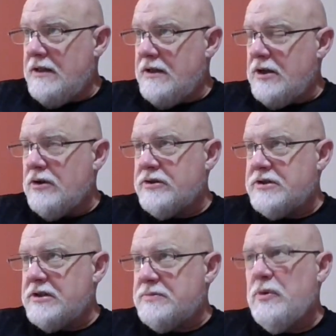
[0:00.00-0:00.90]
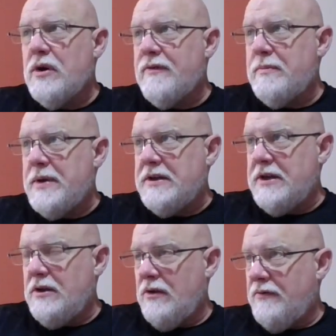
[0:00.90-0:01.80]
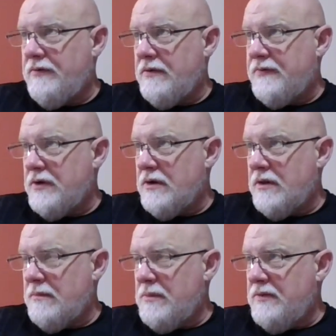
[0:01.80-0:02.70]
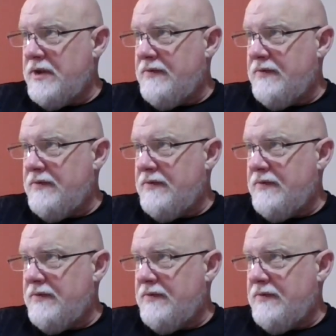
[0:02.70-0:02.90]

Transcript: you know, it's more of a big deal for movie